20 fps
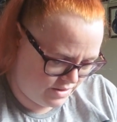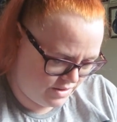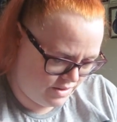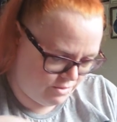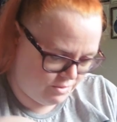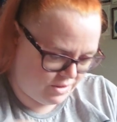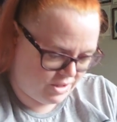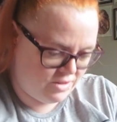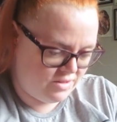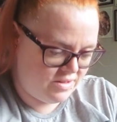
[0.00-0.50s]
Oh,
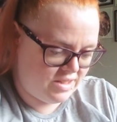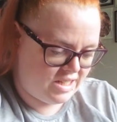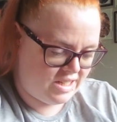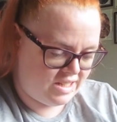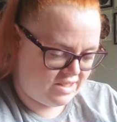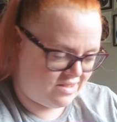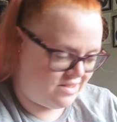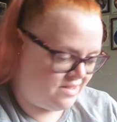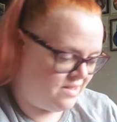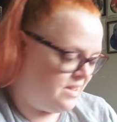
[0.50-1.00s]
we got
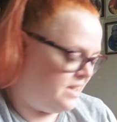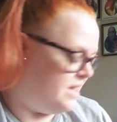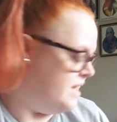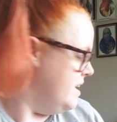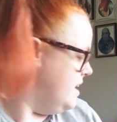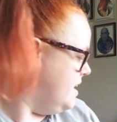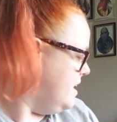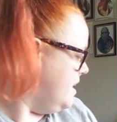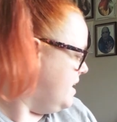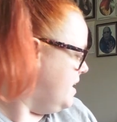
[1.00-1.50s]
these.
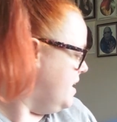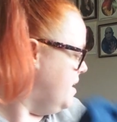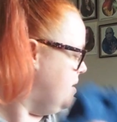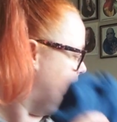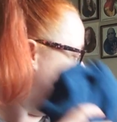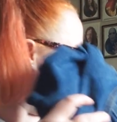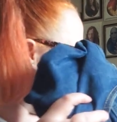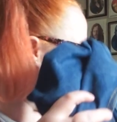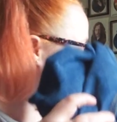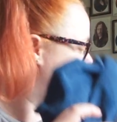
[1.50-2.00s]

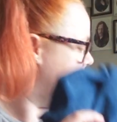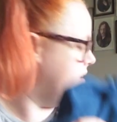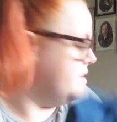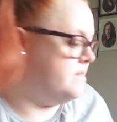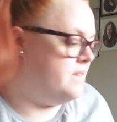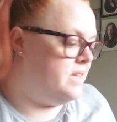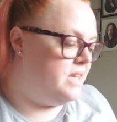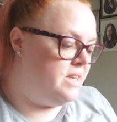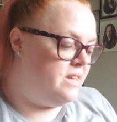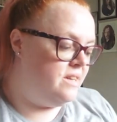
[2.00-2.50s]

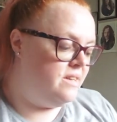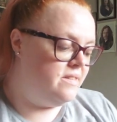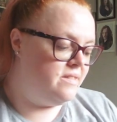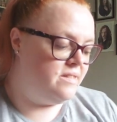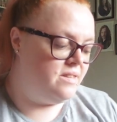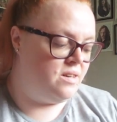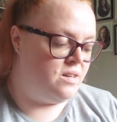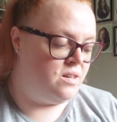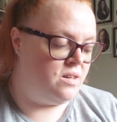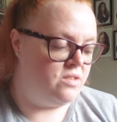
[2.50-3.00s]
These
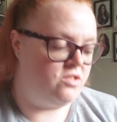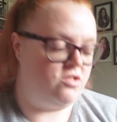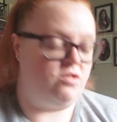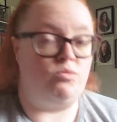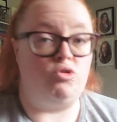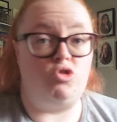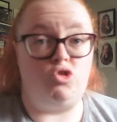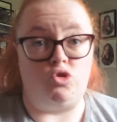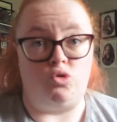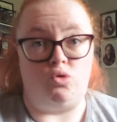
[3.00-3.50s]
are some
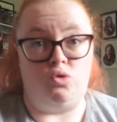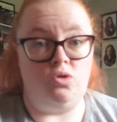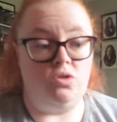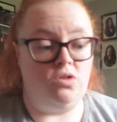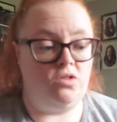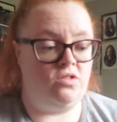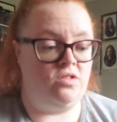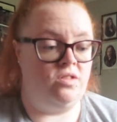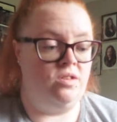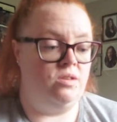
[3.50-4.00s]

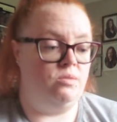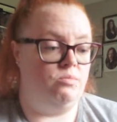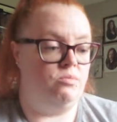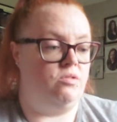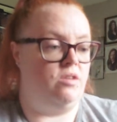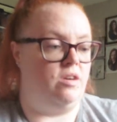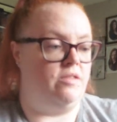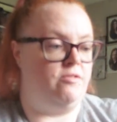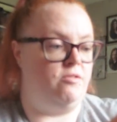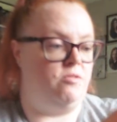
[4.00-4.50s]
shorts
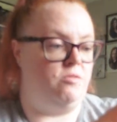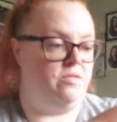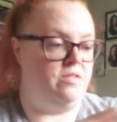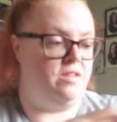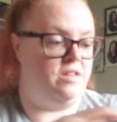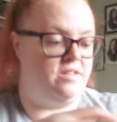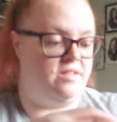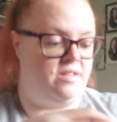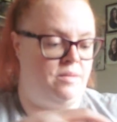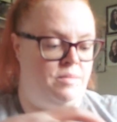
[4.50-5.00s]
I thought for
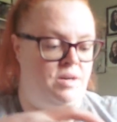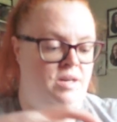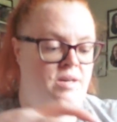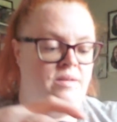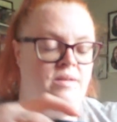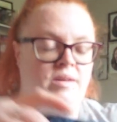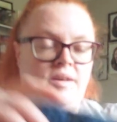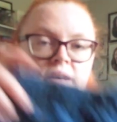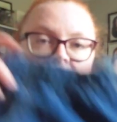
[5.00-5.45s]
the summer.